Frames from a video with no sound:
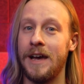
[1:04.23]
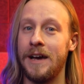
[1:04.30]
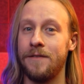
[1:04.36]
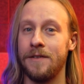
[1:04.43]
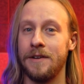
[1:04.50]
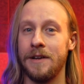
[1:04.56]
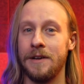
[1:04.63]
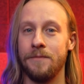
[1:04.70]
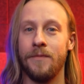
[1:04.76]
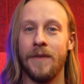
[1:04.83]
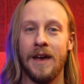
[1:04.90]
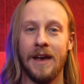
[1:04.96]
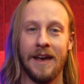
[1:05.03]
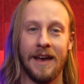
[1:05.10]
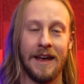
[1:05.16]
after him.
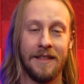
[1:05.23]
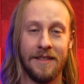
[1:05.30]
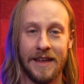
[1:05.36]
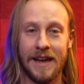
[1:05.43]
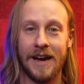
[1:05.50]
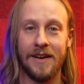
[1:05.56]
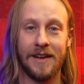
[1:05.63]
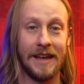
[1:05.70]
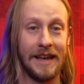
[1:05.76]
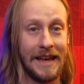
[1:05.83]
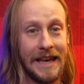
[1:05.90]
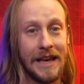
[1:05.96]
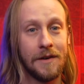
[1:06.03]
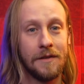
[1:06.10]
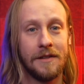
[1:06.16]
And there he
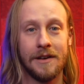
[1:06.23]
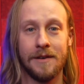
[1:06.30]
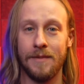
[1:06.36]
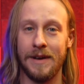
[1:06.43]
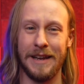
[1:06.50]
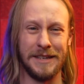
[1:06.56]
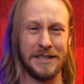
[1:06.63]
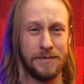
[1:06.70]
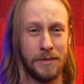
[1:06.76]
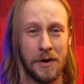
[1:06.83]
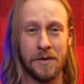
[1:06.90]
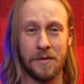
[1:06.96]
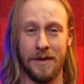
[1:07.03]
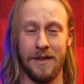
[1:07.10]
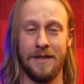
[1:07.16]
healed them, and he
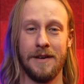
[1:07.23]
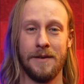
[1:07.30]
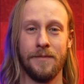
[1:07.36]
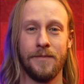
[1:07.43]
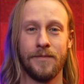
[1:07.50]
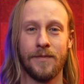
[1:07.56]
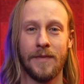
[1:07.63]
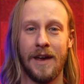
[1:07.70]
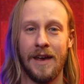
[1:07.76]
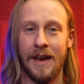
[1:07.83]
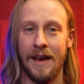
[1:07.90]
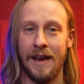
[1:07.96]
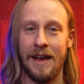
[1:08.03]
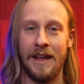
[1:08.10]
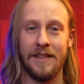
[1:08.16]
spoke with them.
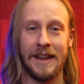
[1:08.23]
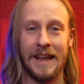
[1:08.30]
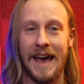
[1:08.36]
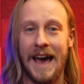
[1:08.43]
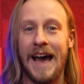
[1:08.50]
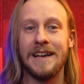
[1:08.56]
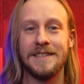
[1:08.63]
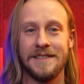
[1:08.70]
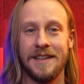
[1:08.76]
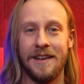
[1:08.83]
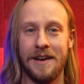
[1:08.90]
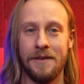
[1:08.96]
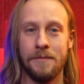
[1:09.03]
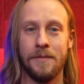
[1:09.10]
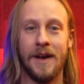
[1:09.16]
And then he asked
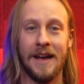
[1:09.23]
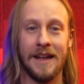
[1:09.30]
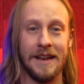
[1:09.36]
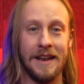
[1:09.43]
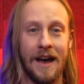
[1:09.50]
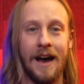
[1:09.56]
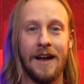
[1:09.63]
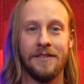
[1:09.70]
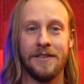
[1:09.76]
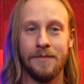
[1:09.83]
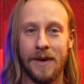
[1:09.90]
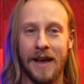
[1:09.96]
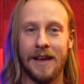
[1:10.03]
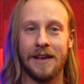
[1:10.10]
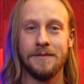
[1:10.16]
him not to
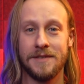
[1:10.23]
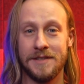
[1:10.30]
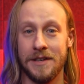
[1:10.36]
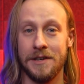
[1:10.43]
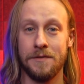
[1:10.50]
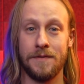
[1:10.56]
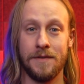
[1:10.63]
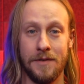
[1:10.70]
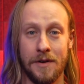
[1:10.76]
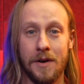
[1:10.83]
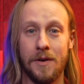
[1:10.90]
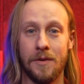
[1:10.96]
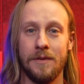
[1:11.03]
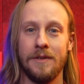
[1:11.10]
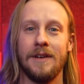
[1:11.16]
make himself
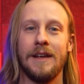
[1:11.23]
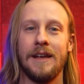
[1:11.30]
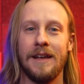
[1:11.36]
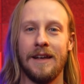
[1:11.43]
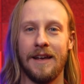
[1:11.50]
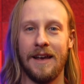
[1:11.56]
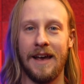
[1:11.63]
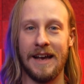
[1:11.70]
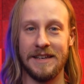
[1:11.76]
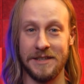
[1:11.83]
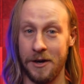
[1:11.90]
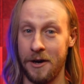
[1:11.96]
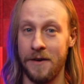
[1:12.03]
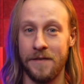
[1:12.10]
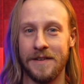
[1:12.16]
known, as
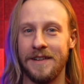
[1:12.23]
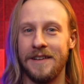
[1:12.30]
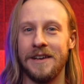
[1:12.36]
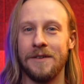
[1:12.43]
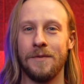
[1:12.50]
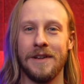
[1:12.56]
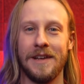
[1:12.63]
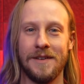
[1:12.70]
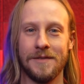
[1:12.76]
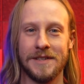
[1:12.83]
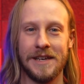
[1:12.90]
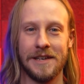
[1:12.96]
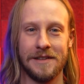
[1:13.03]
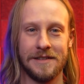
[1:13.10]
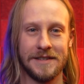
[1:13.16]
he often did when he was
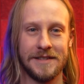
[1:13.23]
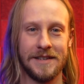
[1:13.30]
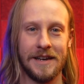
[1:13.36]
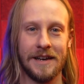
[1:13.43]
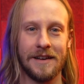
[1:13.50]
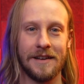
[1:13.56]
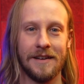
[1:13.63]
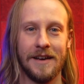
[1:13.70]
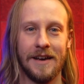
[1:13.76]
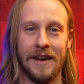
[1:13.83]
healing the sick.